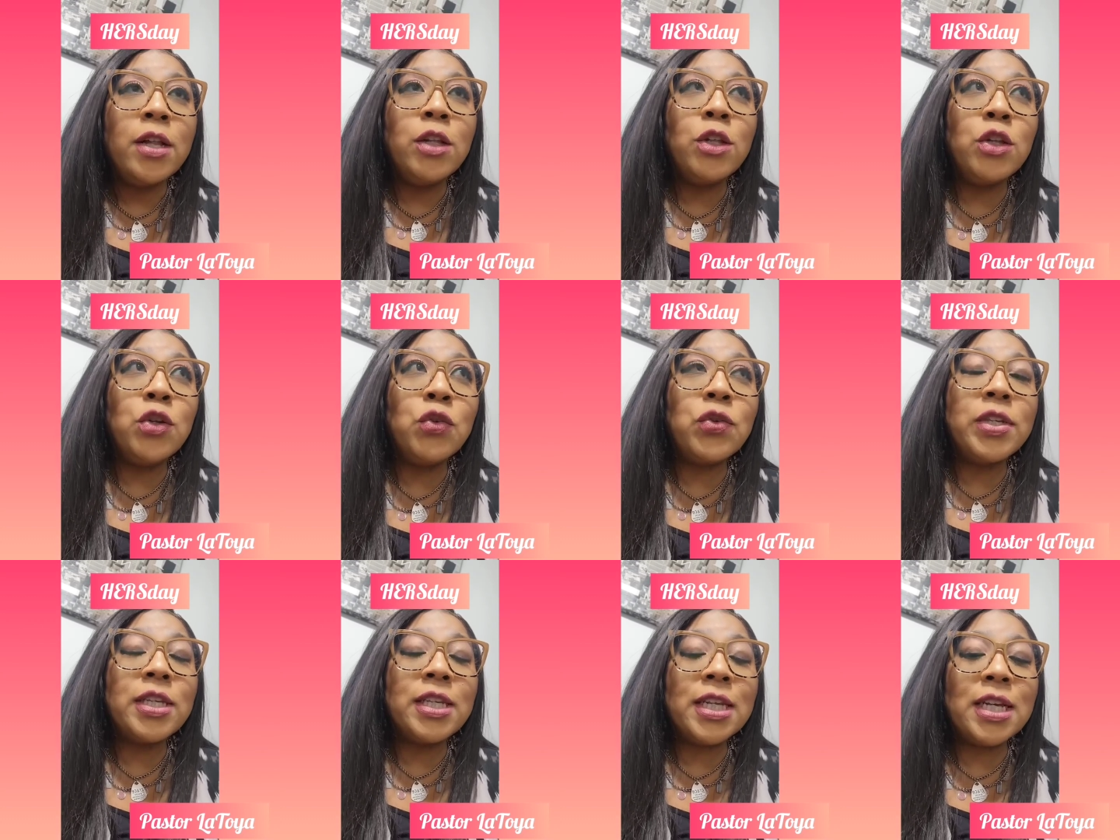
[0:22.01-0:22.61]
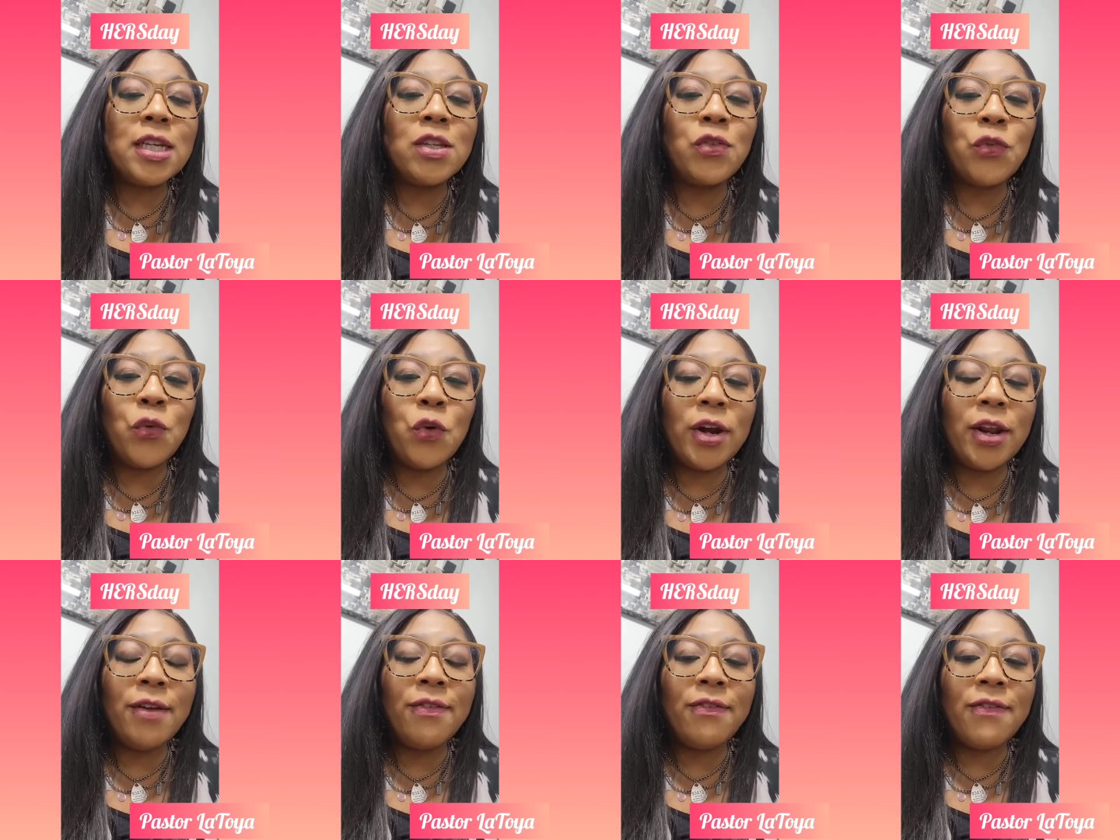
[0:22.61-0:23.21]
Luke
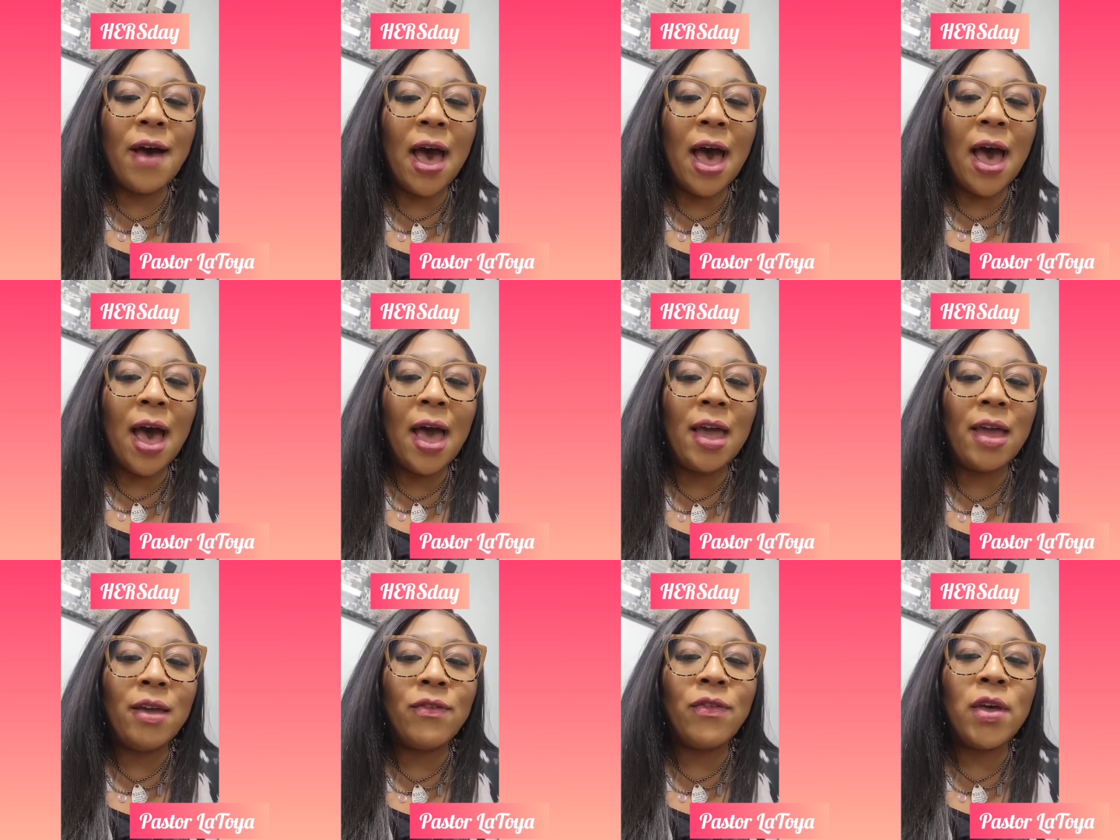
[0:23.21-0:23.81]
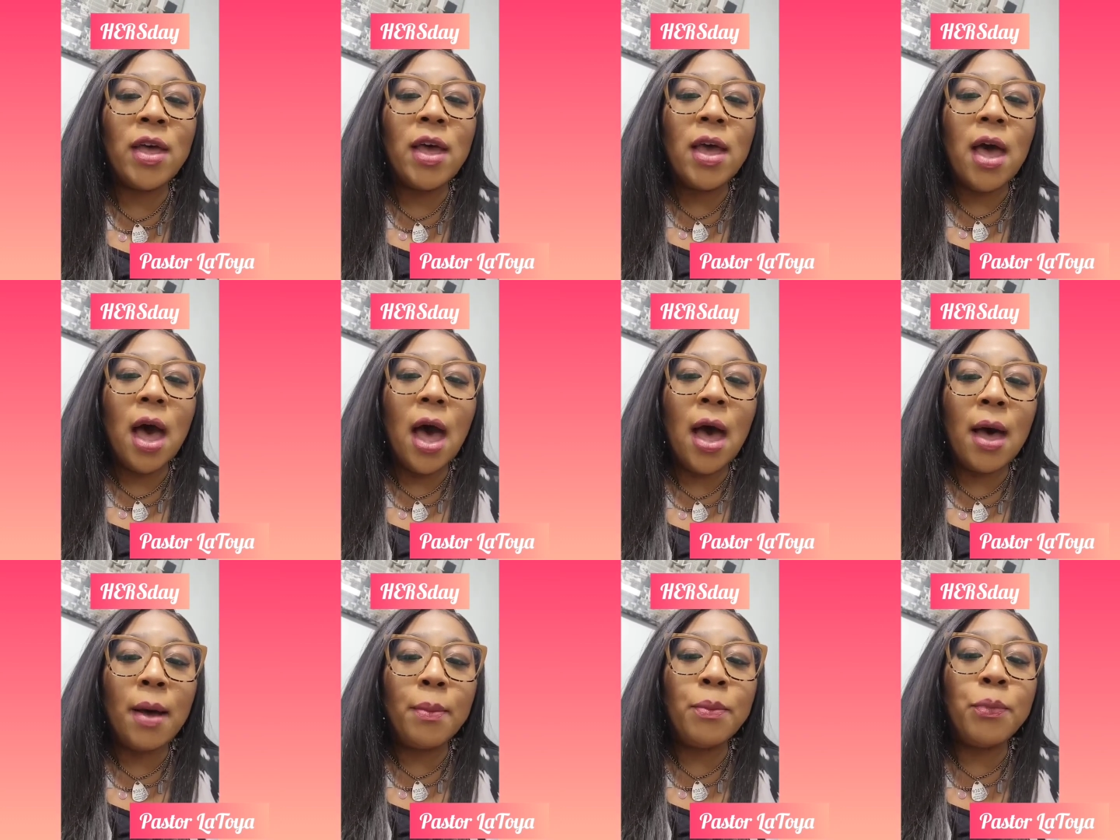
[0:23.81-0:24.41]
6:45,
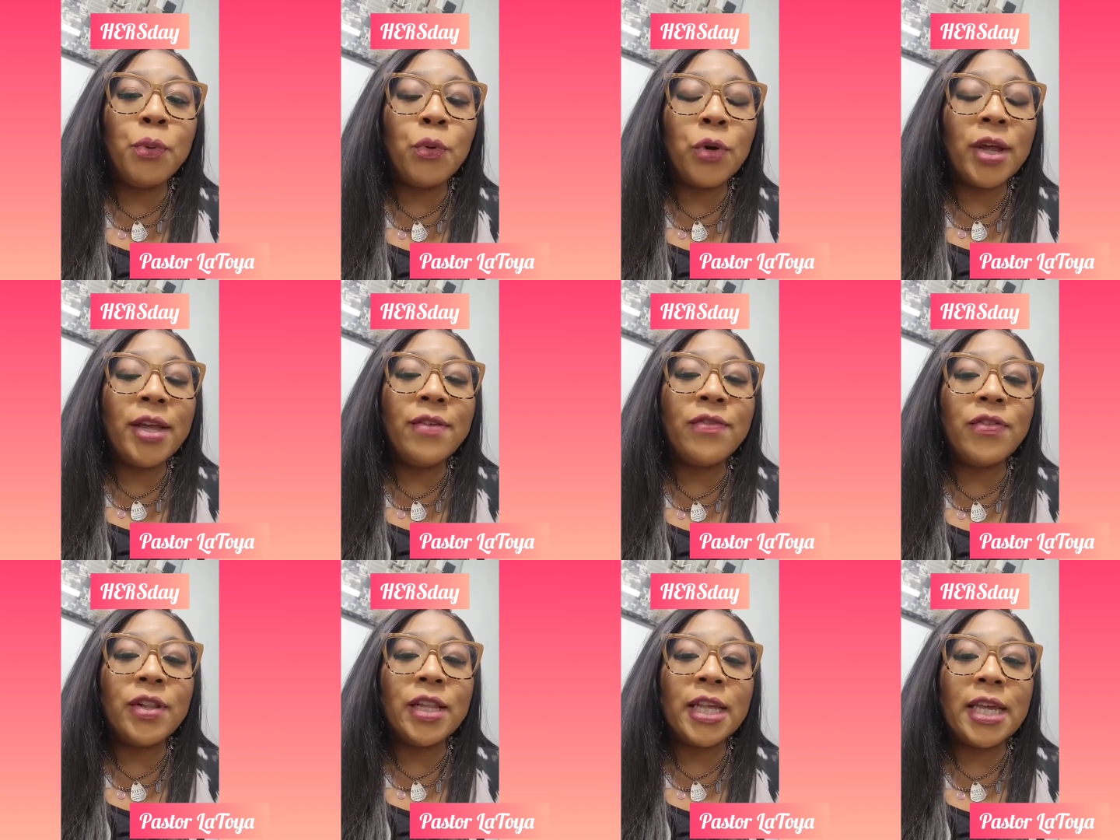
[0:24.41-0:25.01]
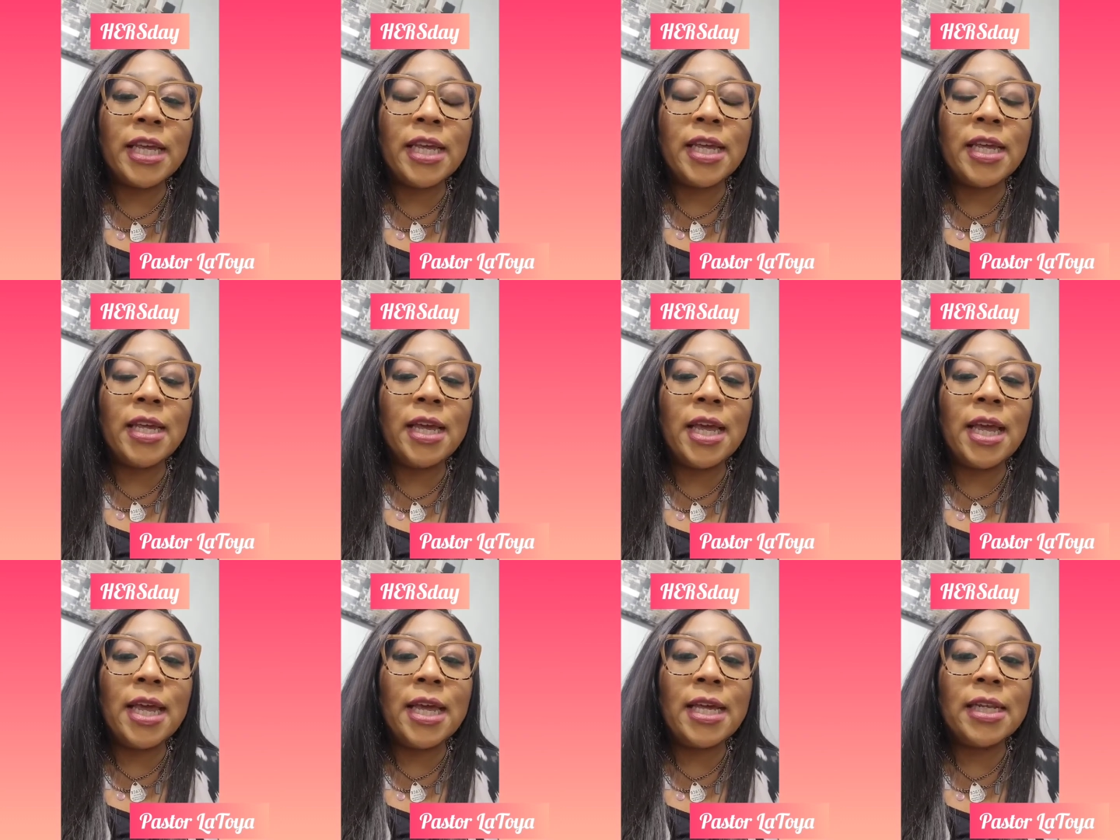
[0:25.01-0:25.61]
briefly,
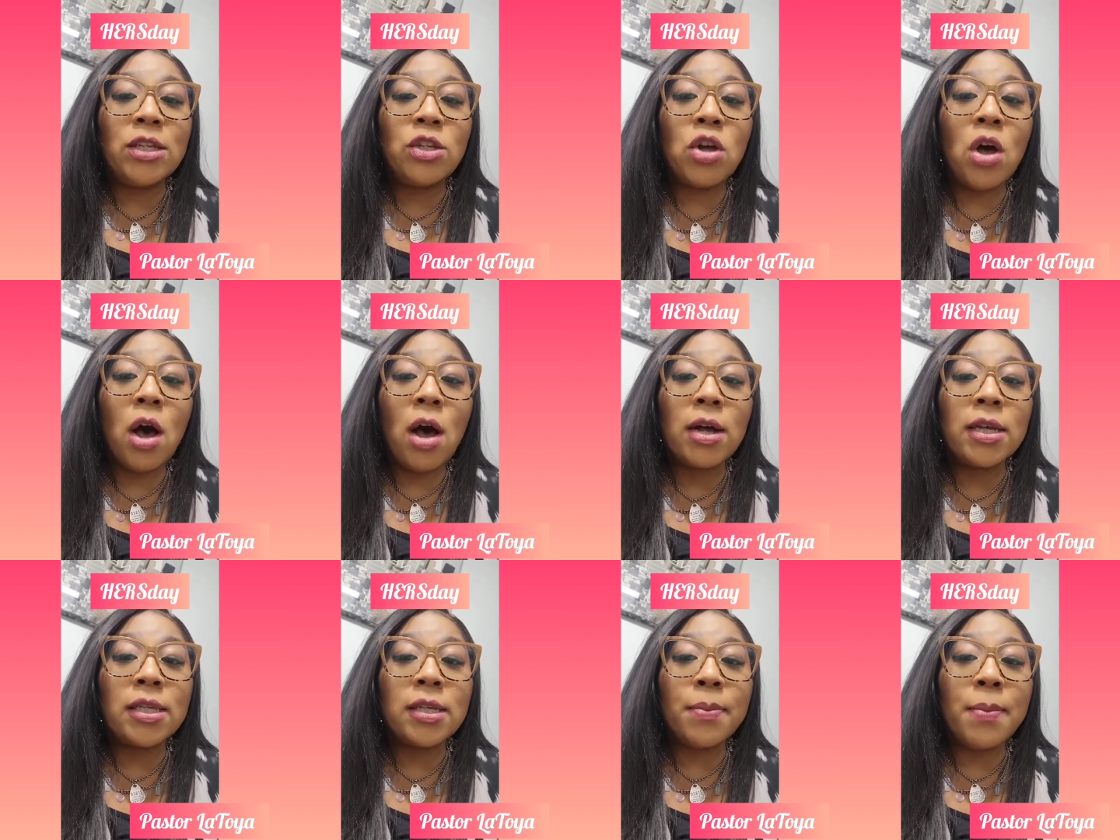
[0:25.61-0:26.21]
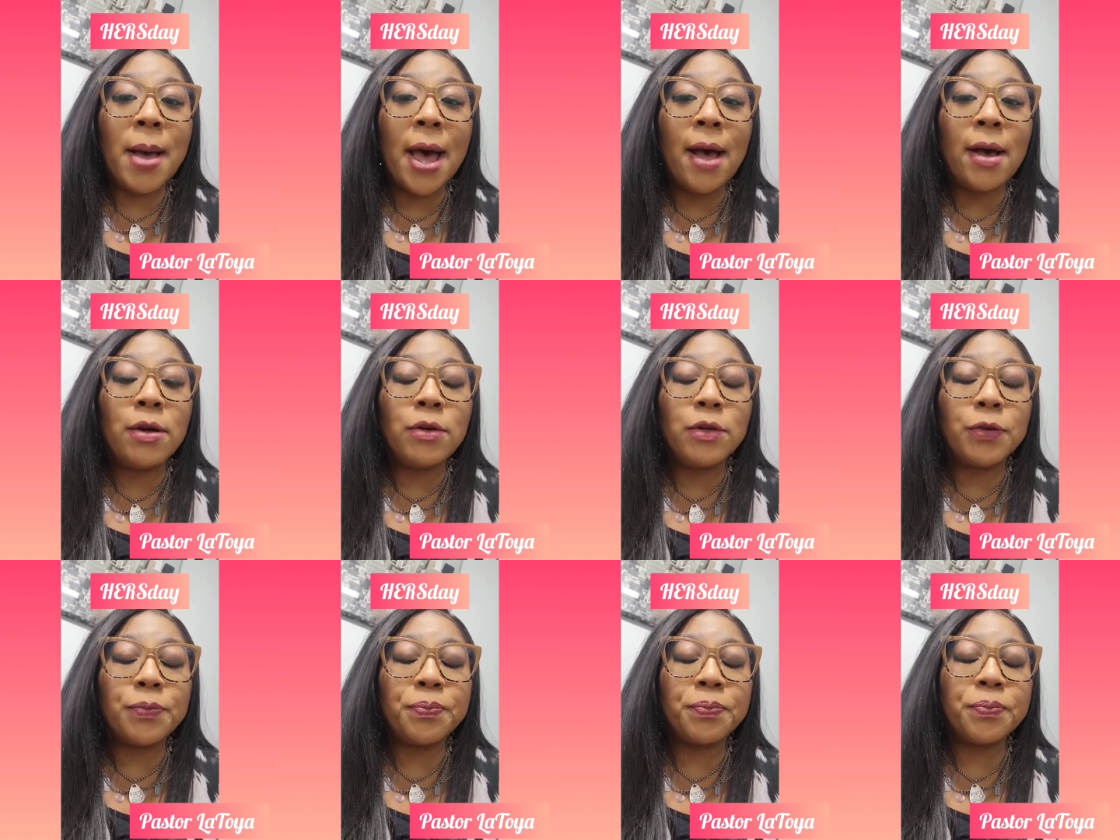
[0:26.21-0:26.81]
it talks
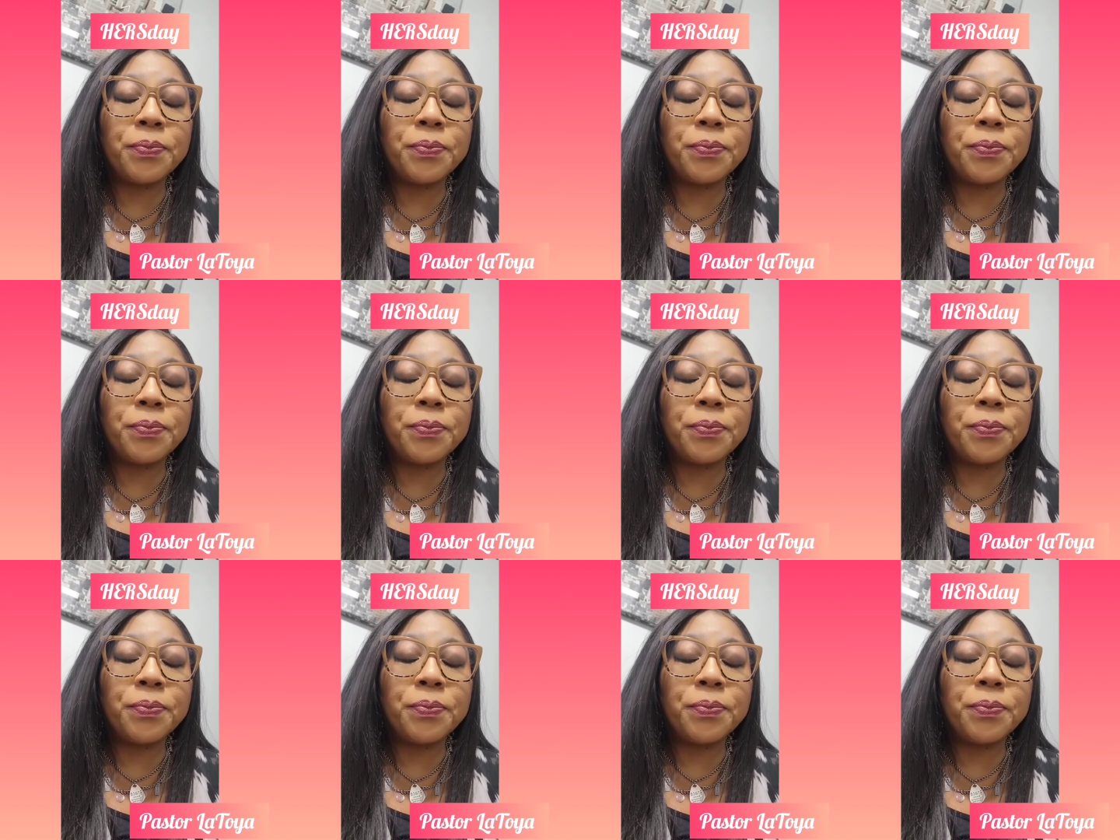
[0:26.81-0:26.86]
about